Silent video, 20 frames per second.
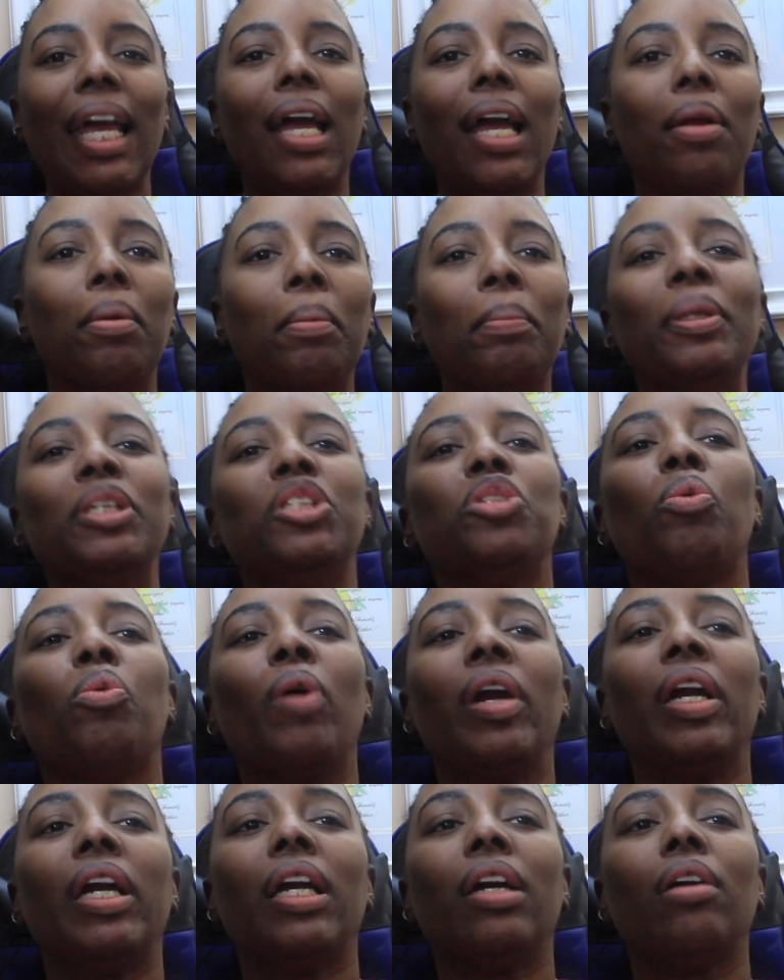
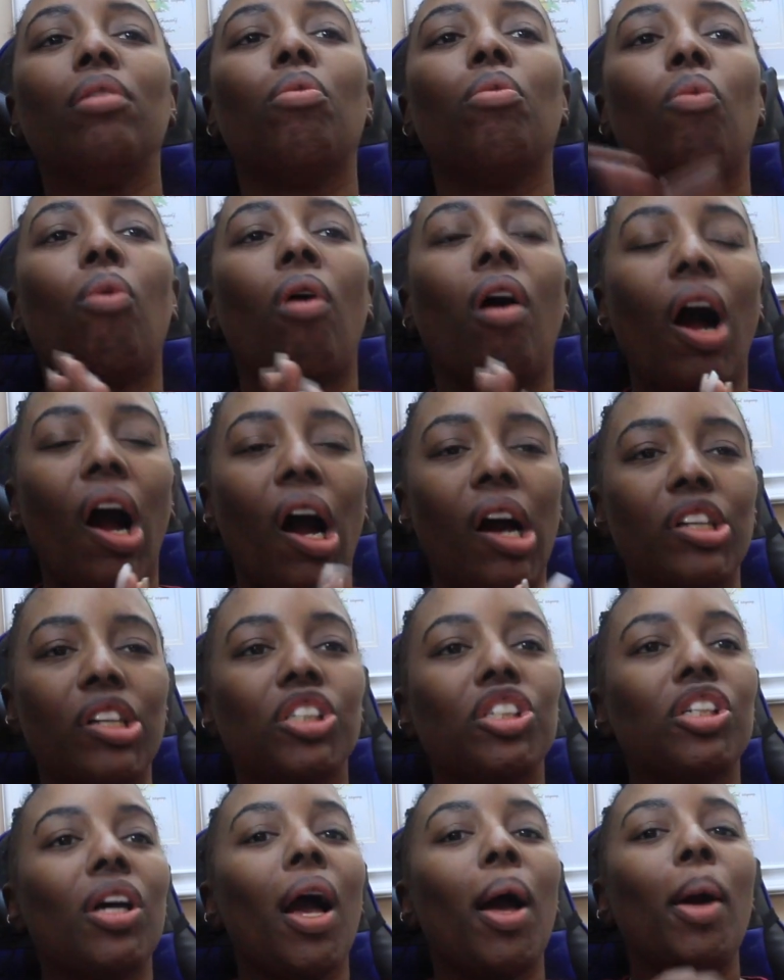in-between
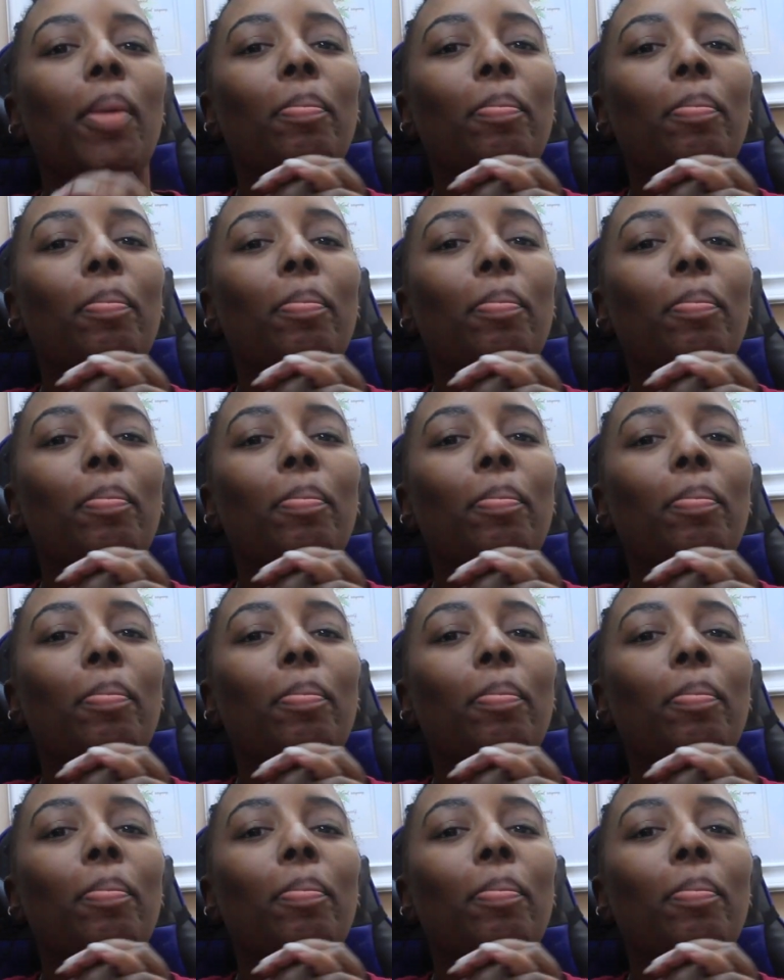wash